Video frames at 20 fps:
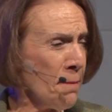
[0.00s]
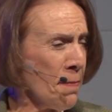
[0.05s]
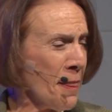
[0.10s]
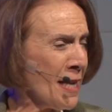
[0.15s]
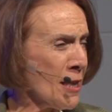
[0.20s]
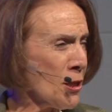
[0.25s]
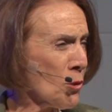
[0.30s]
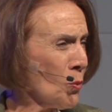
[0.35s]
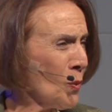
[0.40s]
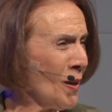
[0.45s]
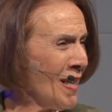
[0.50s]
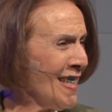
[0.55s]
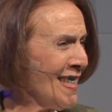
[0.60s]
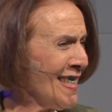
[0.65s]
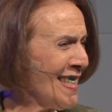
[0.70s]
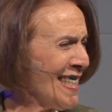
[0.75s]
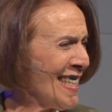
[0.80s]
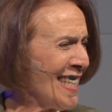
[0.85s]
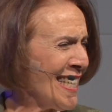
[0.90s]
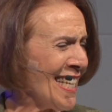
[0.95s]
It's
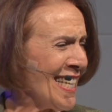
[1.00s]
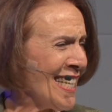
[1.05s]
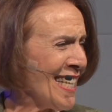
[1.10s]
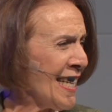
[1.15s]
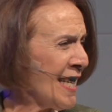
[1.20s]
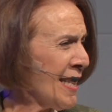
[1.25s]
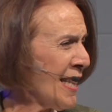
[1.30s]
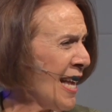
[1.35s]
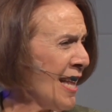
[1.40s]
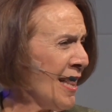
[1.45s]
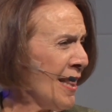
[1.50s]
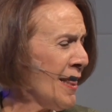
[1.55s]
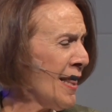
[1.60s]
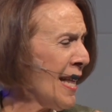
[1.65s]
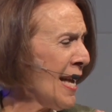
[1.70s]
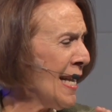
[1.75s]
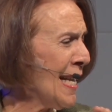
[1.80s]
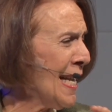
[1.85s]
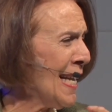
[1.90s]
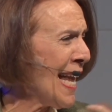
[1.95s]
when
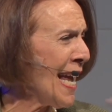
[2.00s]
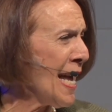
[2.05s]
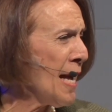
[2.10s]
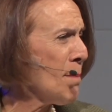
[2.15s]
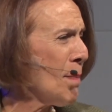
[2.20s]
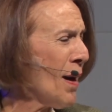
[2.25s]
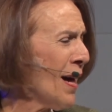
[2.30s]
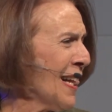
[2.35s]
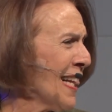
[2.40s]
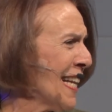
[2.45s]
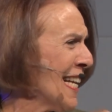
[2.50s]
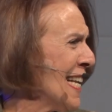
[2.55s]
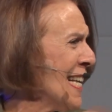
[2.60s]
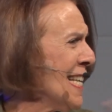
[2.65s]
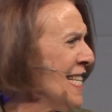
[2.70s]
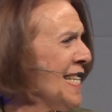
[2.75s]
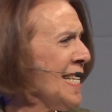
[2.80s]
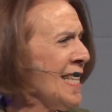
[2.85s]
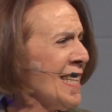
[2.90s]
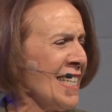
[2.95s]
they label
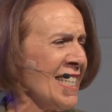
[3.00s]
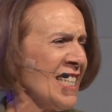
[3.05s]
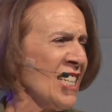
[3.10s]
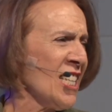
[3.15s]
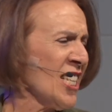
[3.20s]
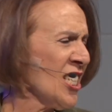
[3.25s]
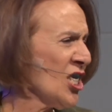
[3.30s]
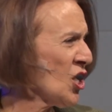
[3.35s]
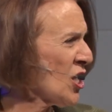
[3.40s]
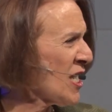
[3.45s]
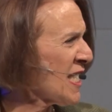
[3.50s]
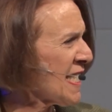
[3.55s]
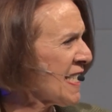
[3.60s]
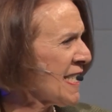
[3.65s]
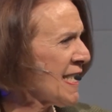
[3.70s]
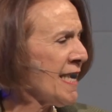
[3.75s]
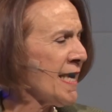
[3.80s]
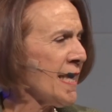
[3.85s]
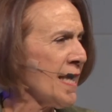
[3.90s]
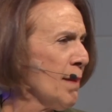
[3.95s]
anything can just
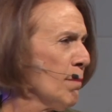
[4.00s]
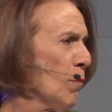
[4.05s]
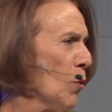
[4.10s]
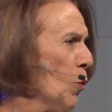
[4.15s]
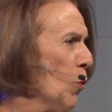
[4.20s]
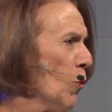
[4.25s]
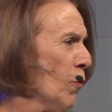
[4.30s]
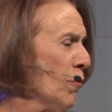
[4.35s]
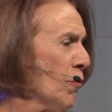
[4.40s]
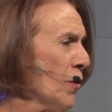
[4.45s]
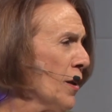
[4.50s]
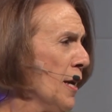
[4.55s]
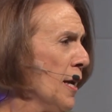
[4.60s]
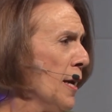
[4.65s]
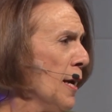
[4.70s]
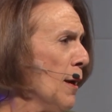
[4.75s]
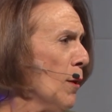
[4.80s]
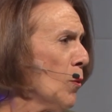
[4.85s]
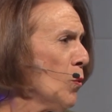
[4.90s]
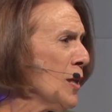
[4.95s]
set them off.
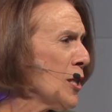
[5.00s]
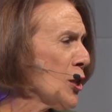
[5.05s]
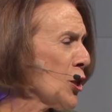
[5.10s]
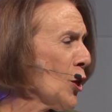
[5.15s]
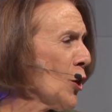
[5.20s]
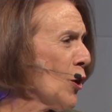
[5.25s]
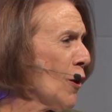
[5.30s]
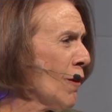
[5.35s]
We so